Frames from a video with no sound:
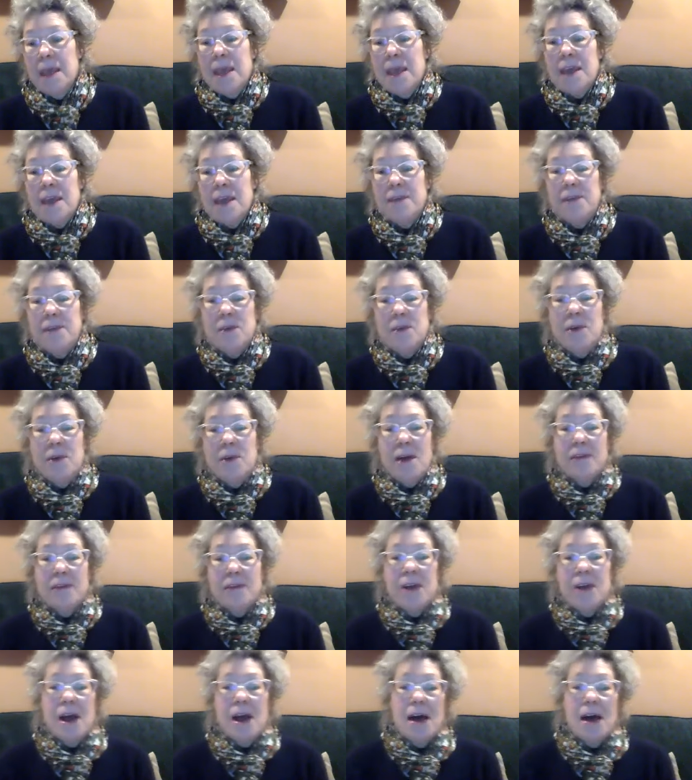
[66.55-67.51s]
If you
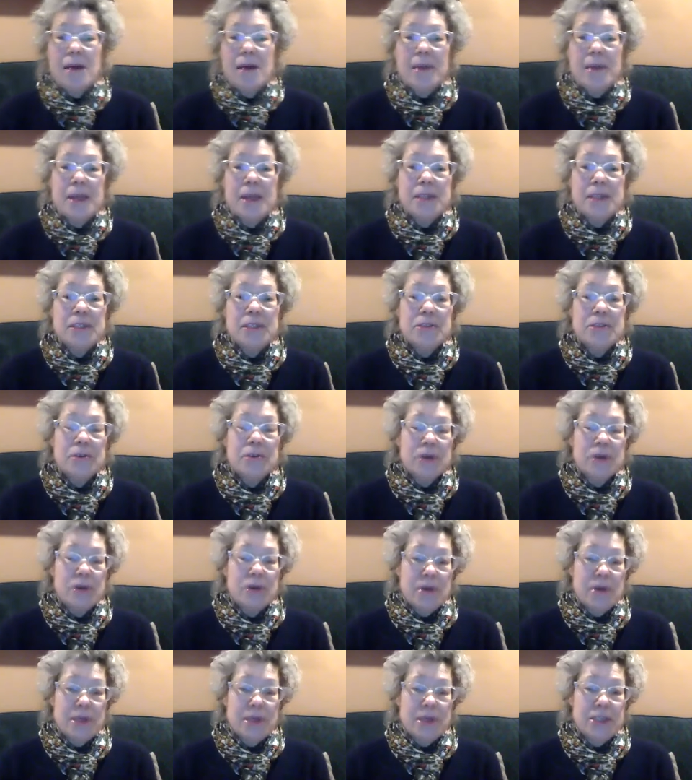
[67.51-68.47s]
have comments or
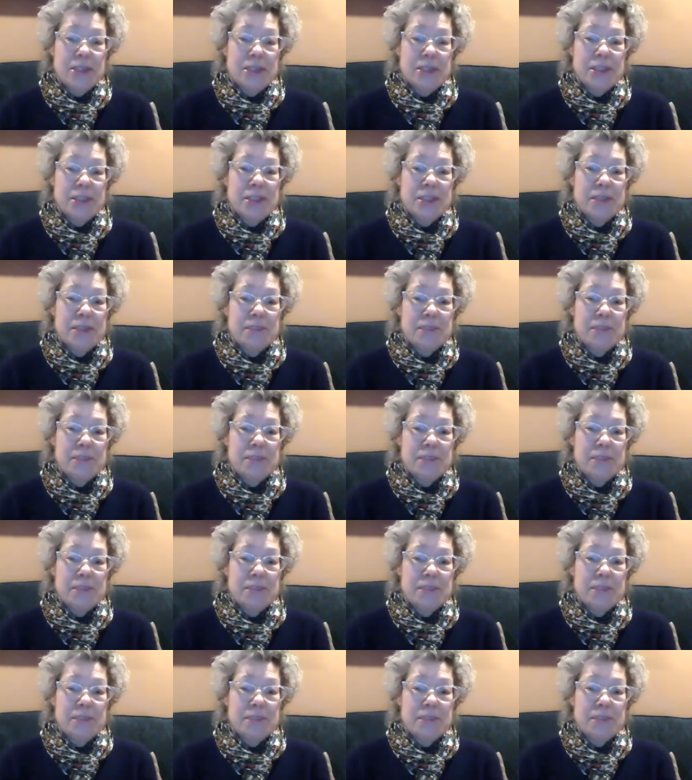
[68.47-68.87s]
questions,